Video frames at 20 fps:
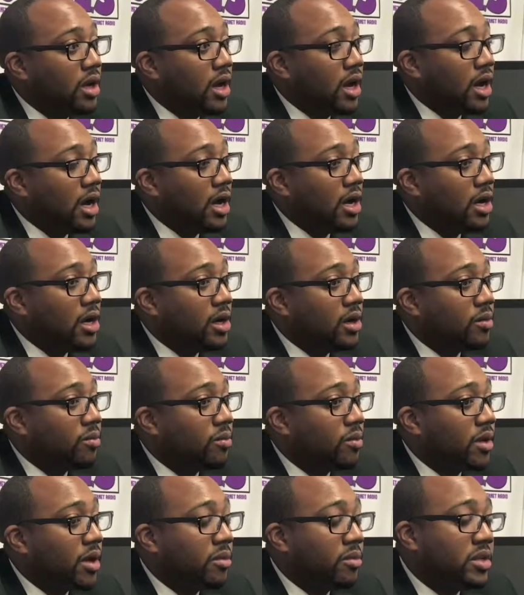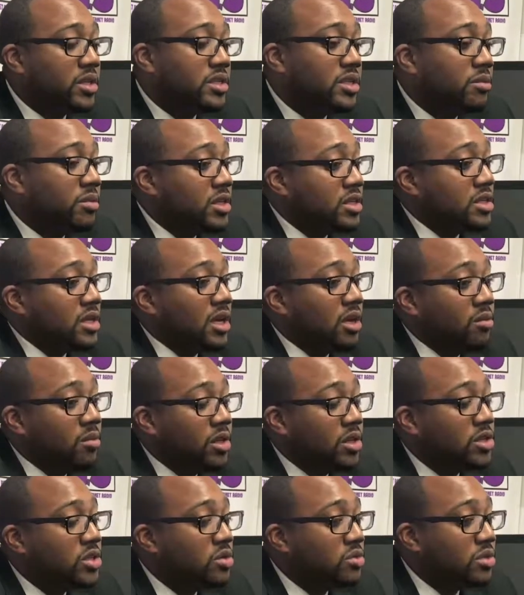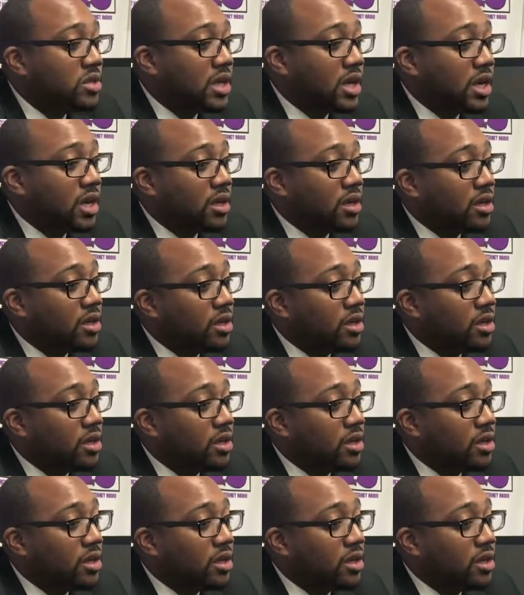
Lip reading: I mean, some of the same issues that,